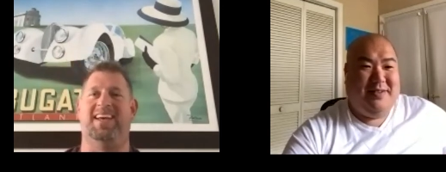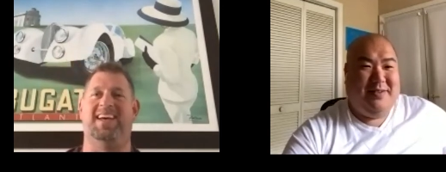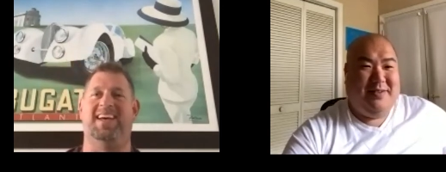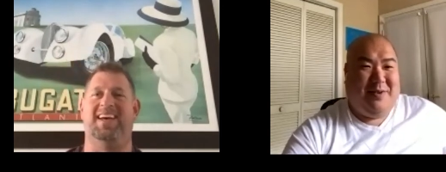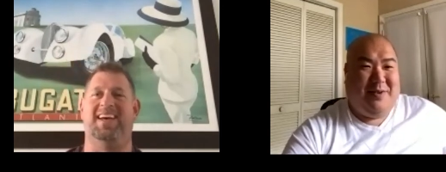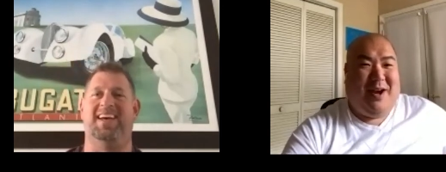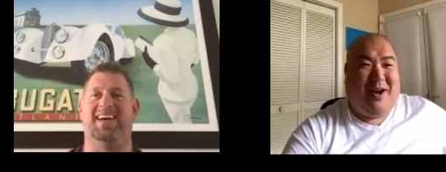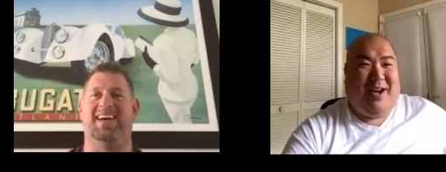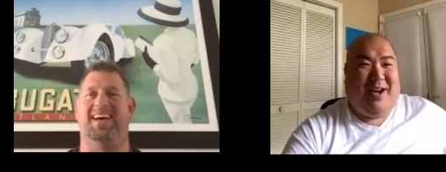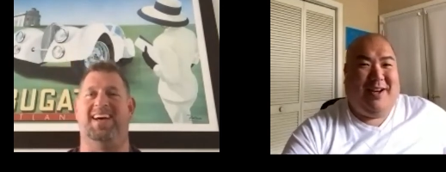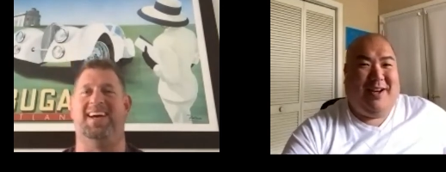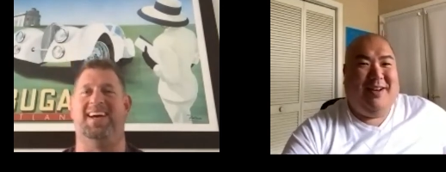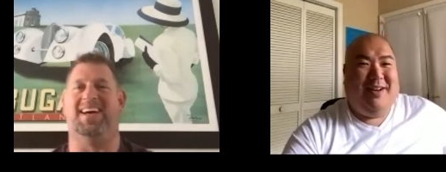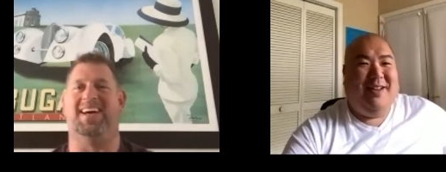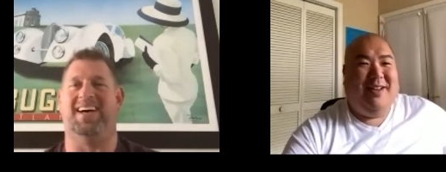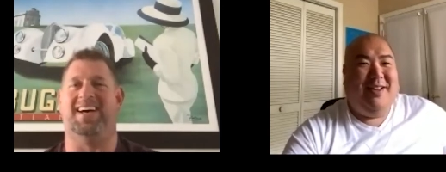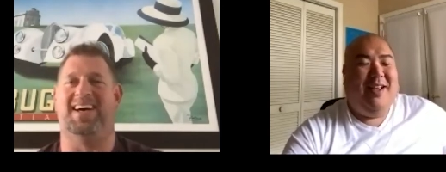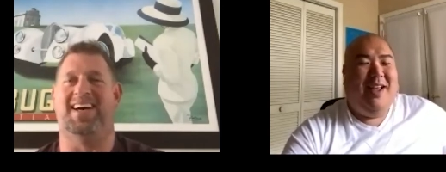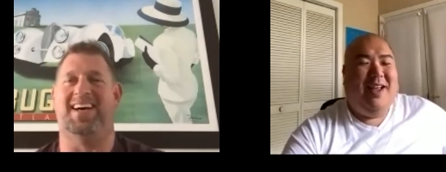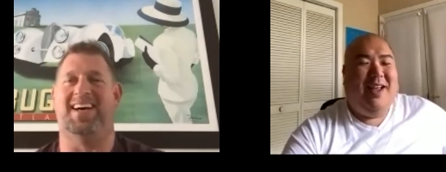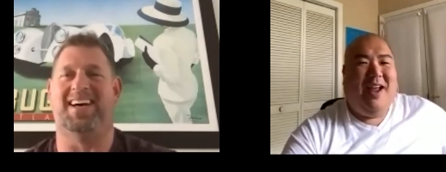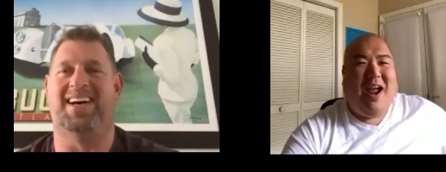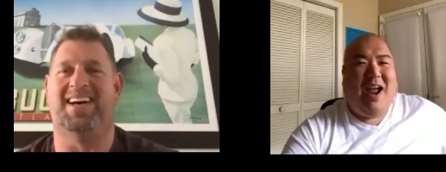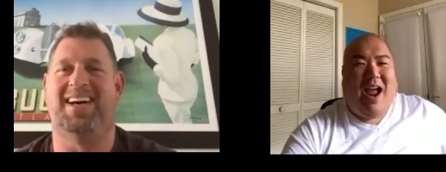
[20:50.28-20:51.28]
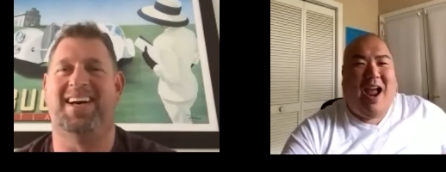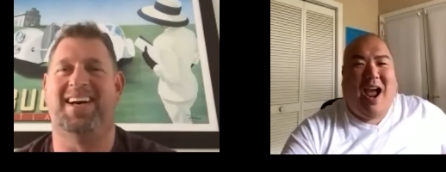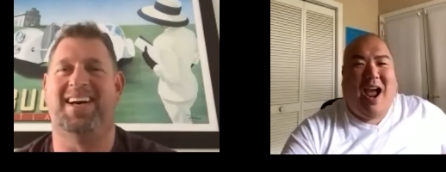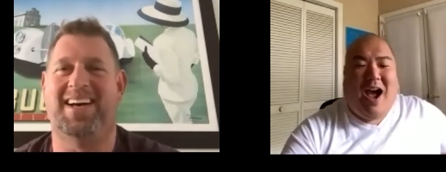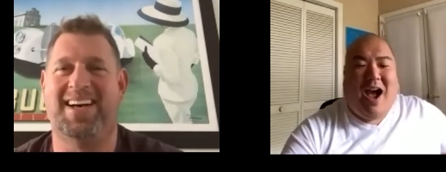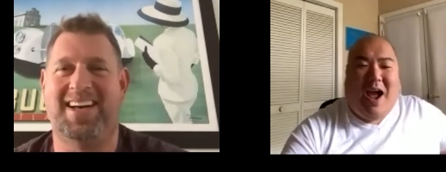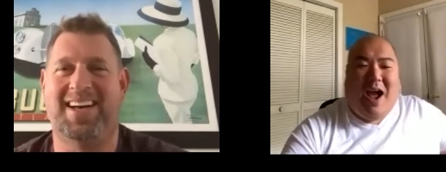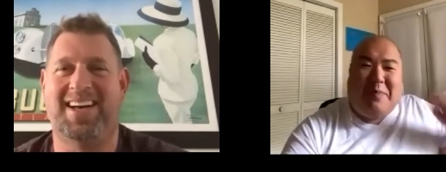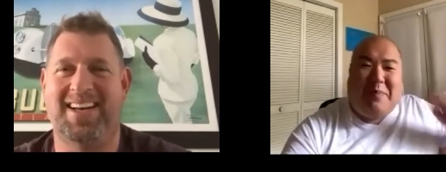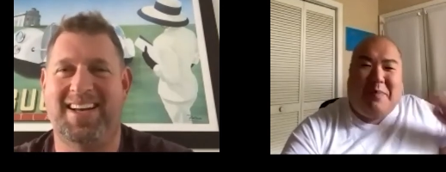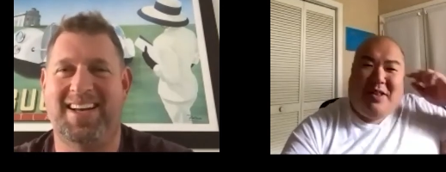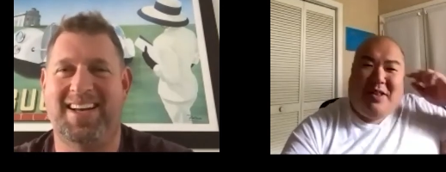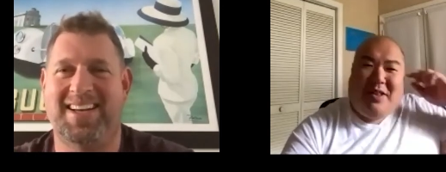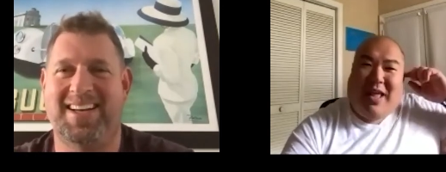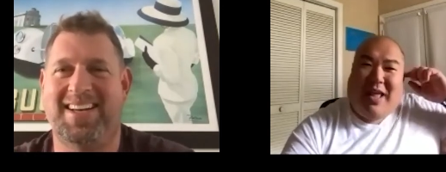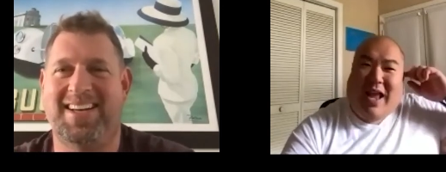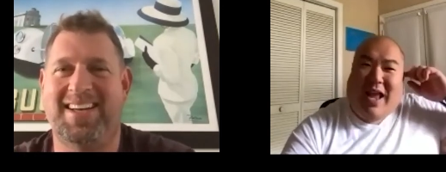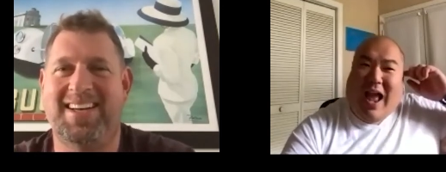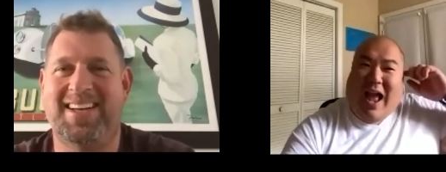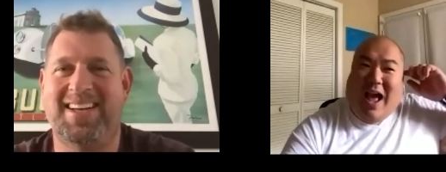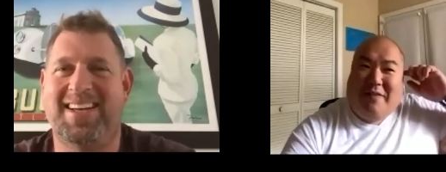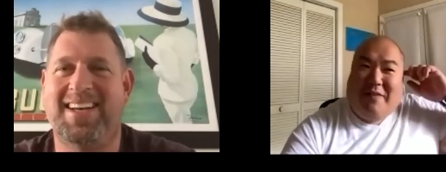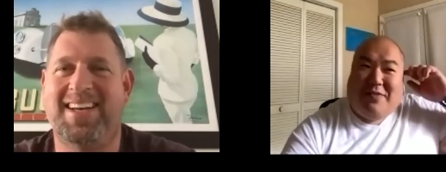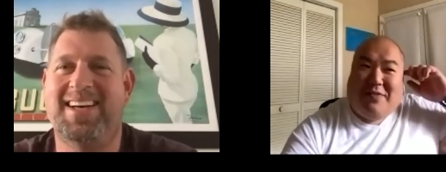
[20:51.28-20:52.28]
Speaker 1: right. I mean, they
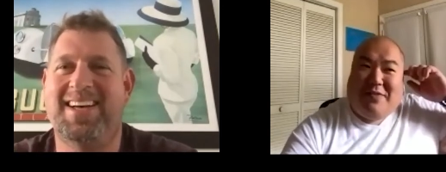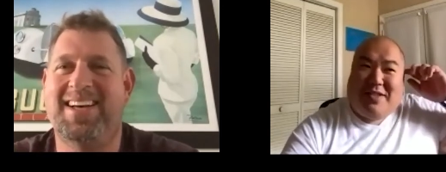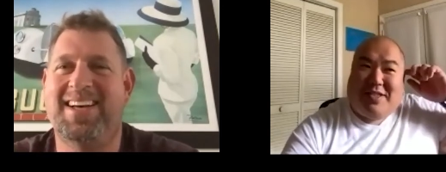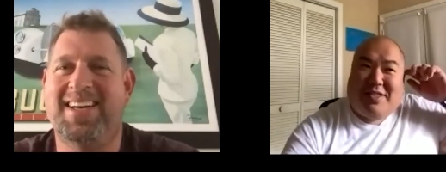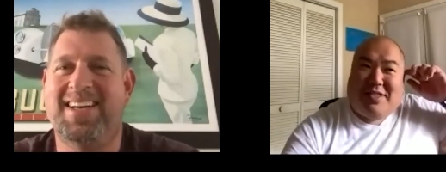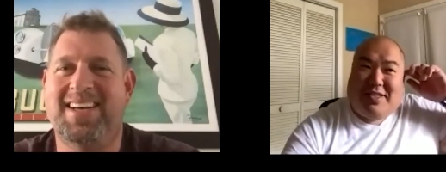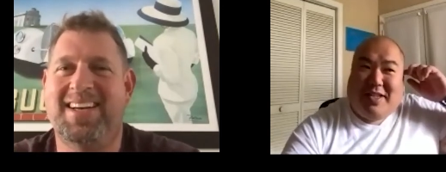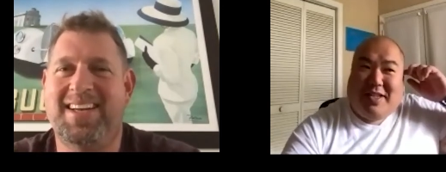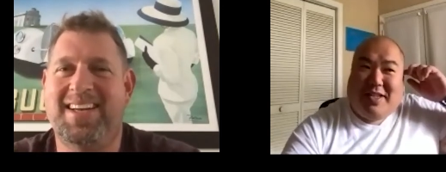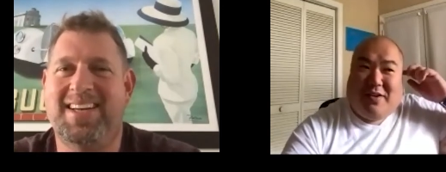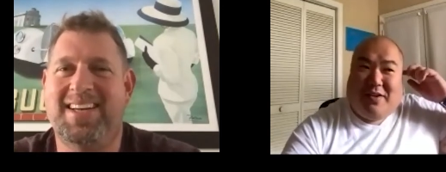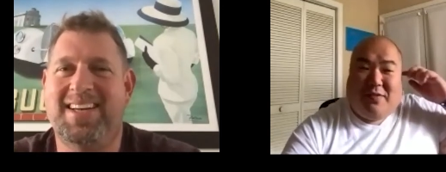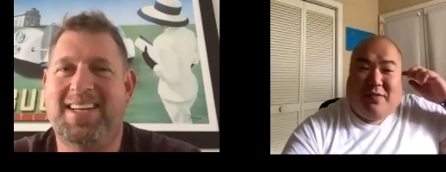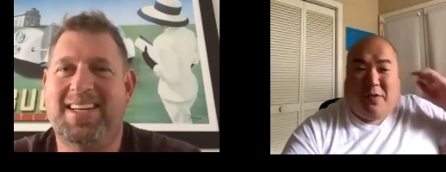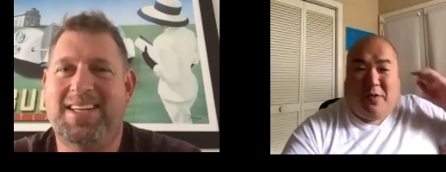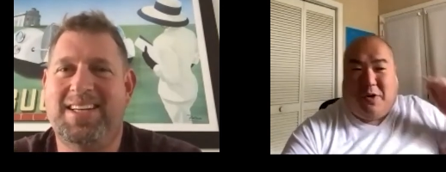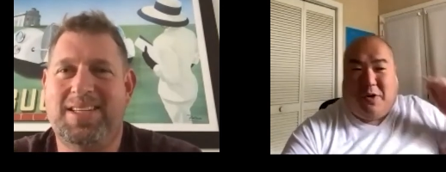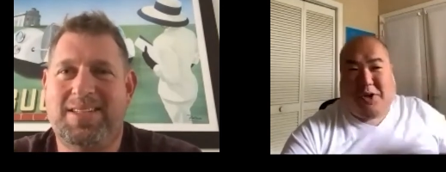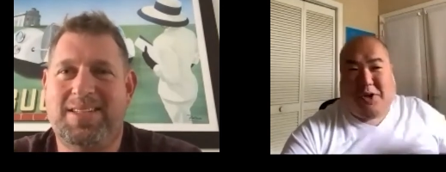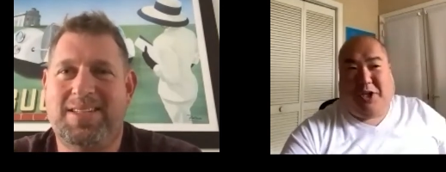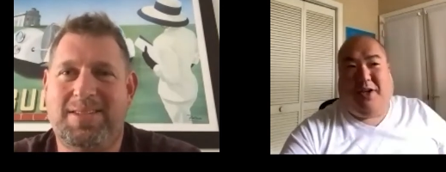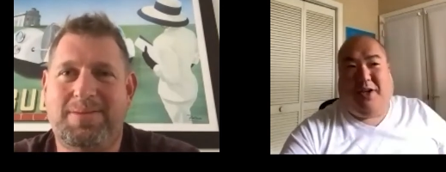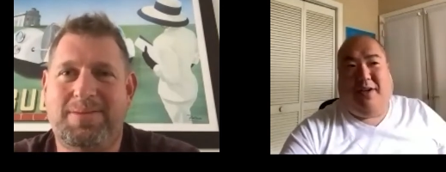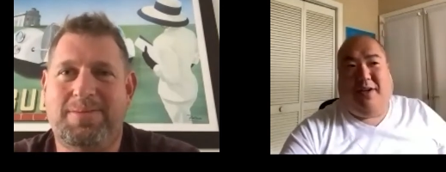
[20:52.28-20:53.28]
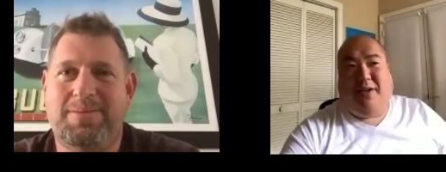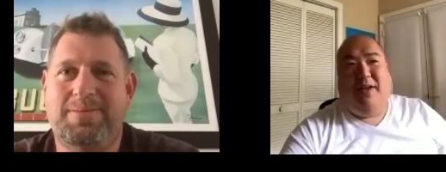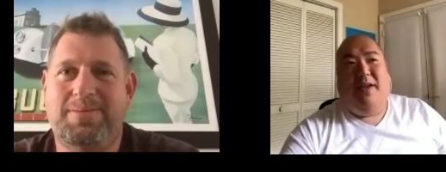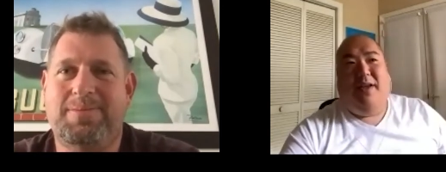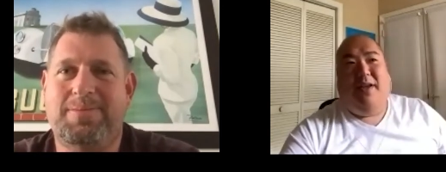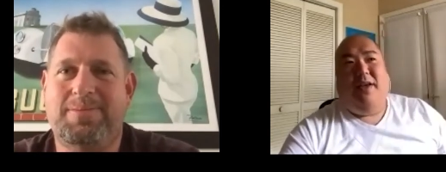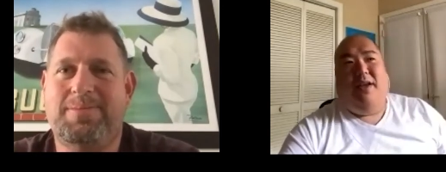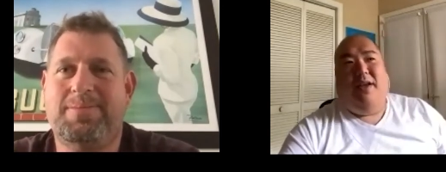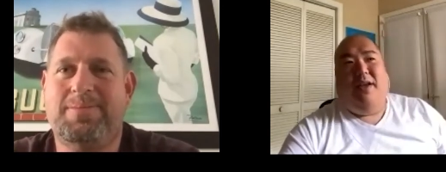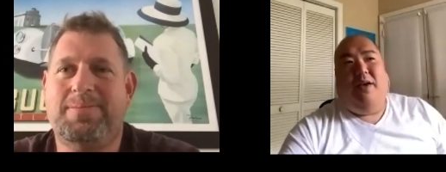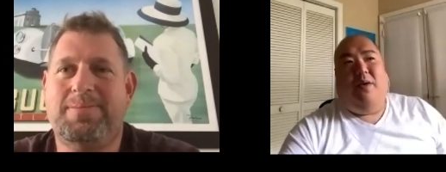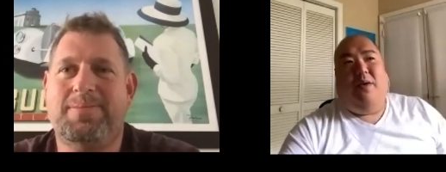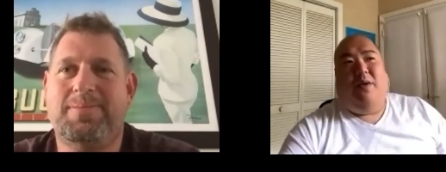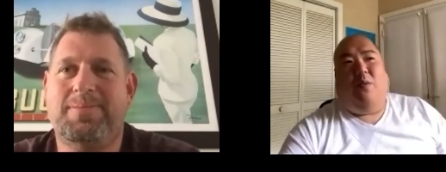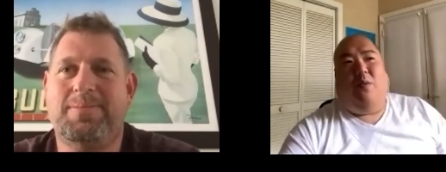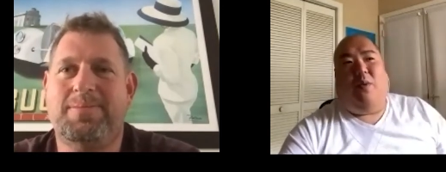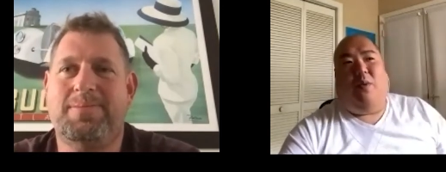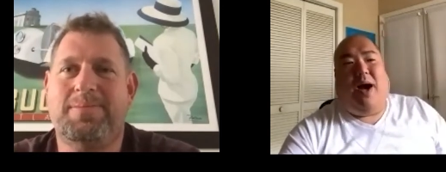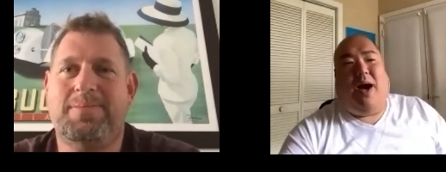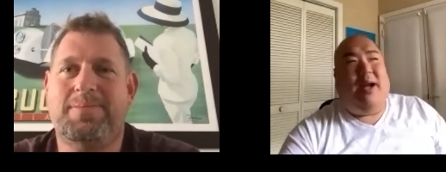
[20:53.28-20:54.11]
have the steel version. Why